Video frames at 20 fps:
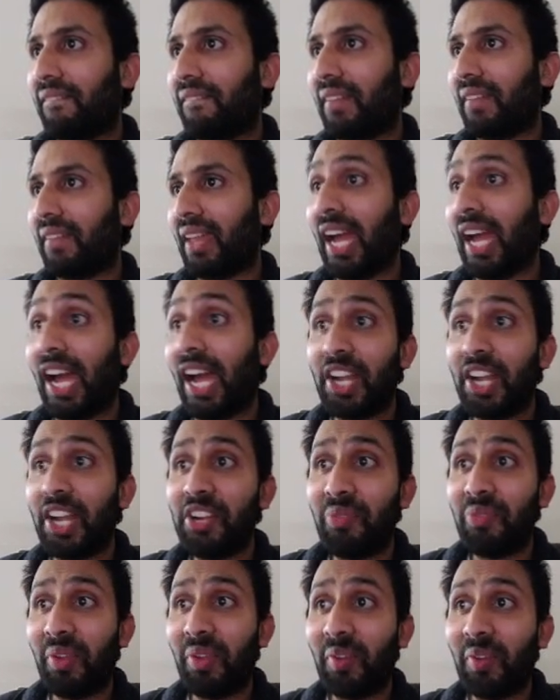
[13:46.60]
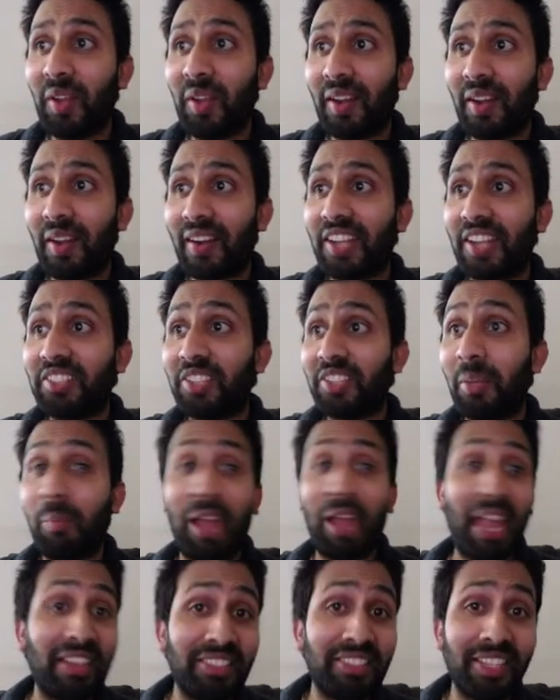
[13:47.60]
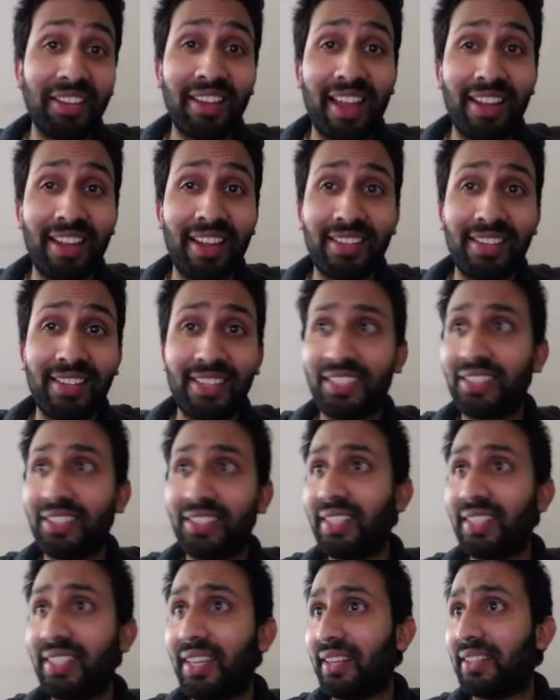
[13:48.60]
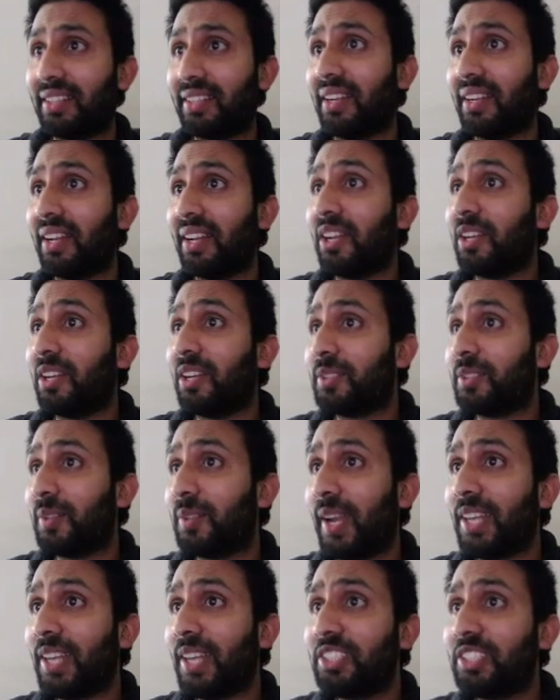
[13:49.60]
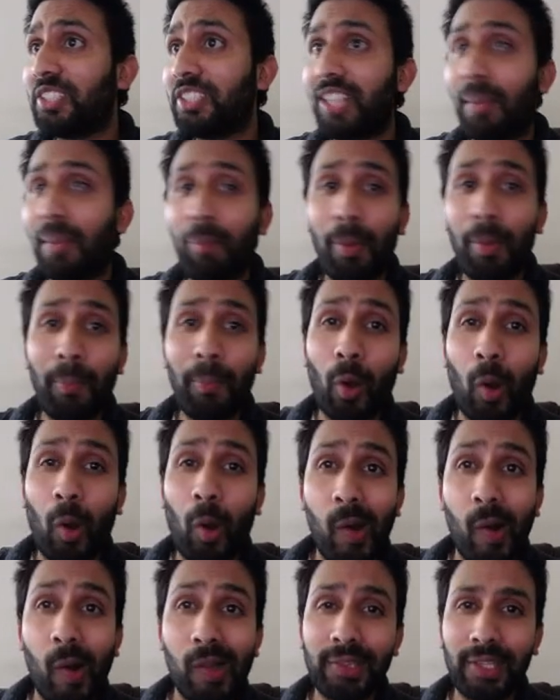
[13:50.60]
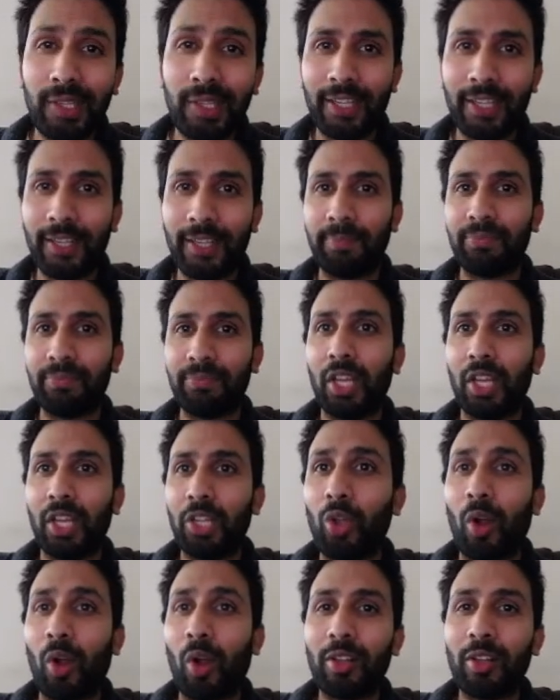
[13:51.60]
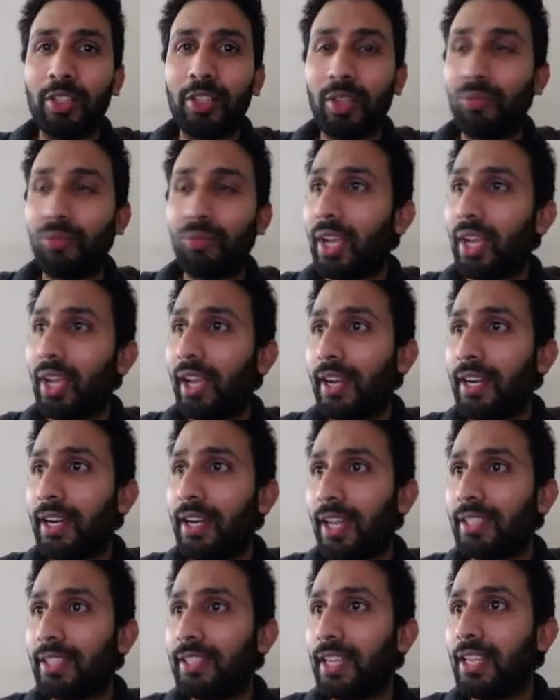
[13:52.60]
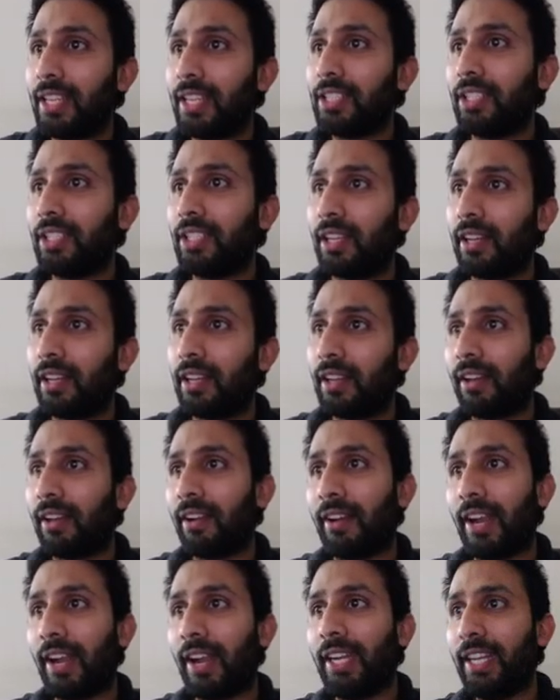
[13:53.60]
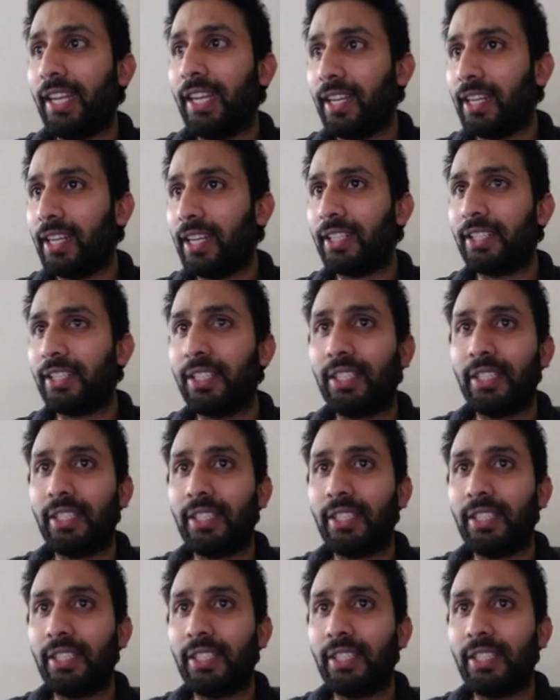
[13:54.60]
and we will write some Excel calculations here. So let's sum up all the totals of the current assets right here.